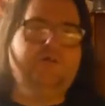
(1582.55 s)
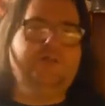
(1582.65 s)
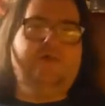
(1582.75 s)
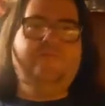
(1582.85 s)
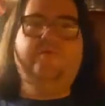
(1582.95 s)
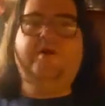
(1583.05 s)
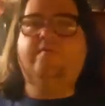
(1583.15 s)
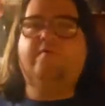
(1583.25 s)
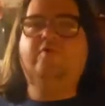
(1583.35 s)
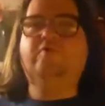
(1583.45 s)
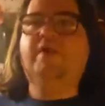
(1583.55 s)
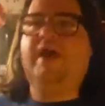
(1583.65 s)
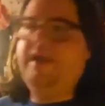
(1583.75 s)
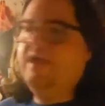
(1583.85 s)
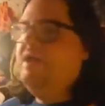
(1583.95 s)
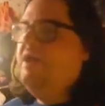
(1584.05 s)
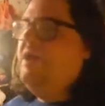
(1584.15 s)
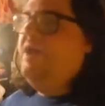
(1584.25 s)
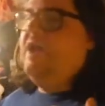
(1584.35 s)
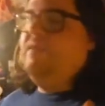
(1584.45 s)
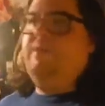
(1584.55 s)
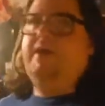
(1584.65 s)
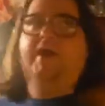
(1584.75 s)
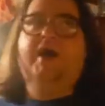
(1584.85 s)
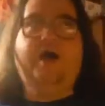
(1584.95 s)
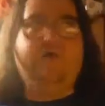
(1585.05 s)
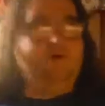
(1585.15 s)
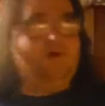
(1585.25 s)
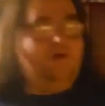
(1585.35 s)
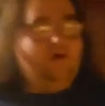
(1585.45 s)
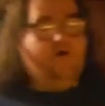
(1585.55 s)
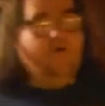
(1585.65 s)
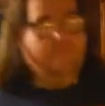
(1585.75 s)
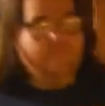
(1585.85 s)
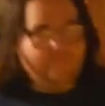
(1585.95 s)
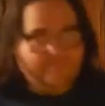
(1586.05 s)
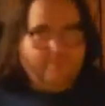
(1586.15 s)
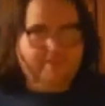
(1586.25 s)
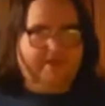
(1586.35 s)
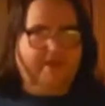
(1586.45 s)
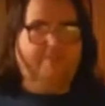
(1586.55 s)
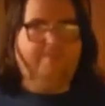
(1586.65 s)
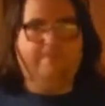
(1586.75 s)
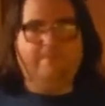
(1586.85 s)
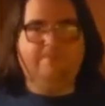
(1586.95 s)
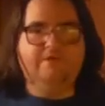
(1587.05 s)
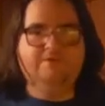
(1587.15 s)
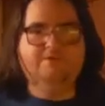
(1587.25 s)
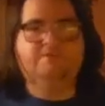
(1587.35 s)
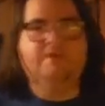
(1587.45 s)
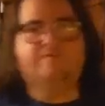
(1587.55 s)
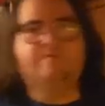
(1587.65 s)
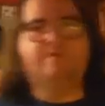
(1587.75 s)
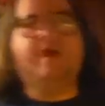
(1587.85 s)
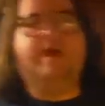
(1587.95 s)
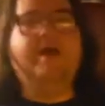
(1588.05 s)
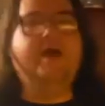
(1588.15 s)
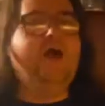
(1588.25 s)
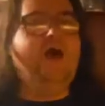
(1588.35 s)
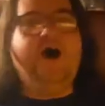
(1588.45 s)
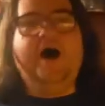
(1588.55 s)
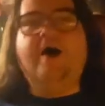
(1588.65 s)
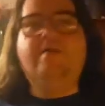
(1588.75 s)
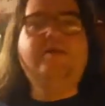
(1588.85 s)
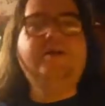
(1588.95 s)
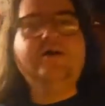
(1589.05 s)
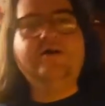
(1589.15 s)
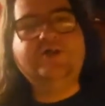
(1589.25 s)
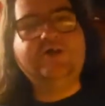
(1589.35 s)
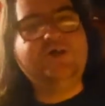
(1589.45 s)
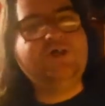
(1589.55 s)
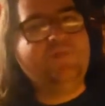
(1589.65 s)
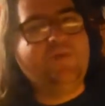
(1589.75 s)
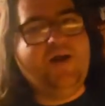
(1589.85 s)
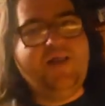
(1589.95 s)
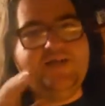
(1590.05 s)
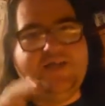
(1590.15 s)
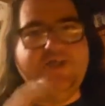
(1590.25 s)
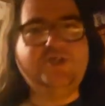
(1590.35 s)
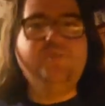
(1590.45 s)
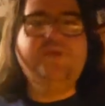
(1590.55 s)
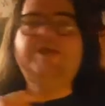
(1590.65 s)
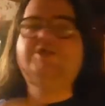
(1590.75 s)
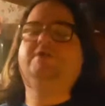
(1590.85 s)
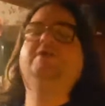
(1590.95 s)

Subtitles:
It's not for anyone who like me. I have a home. Okay, I pay my bills, whatever. Okay, I don't need to go to a soup line. That's it, soup kitchen.